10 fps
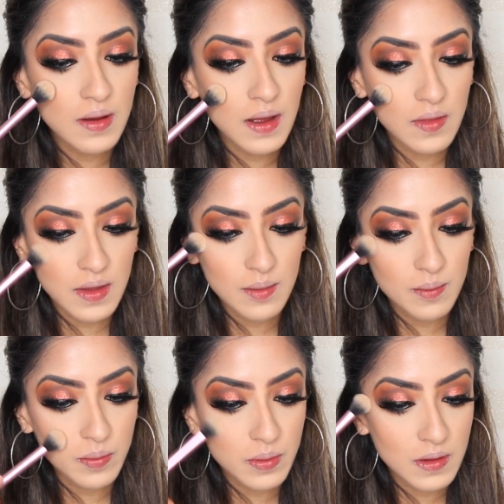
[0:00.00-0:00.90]
and then
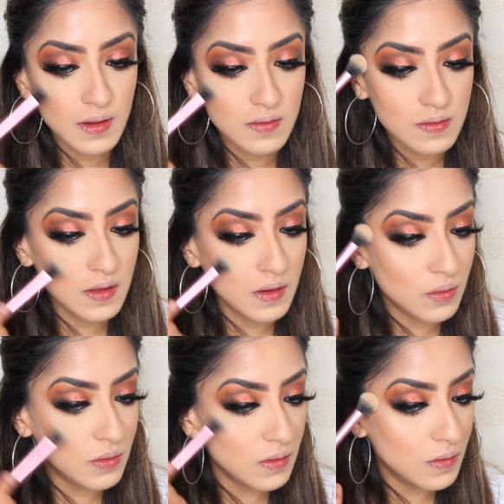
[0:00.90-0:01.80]
place that
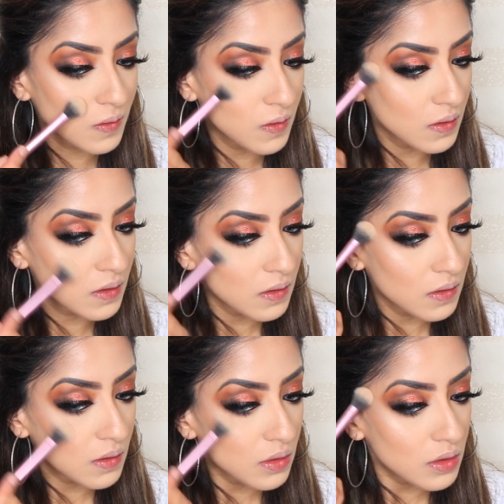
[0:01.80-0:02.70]
on
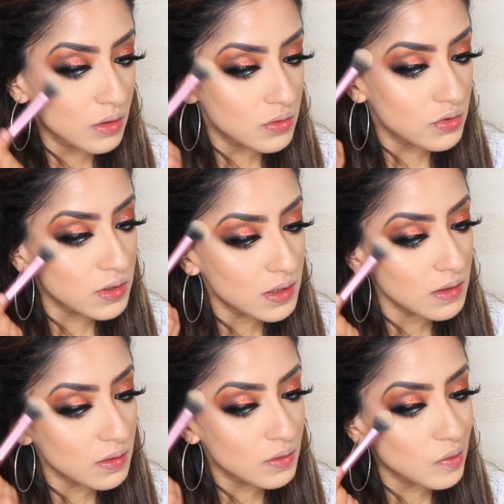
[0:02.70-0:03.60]
the
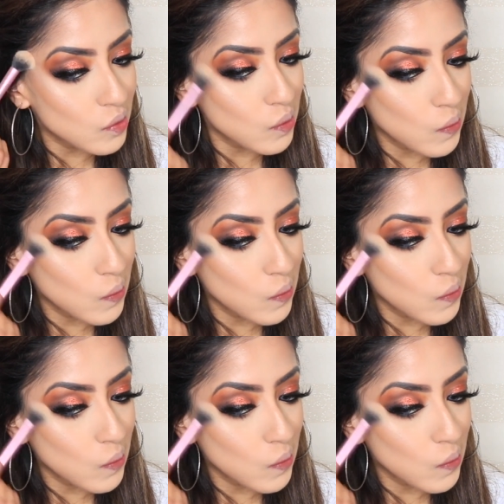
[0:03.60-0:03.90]
cheeks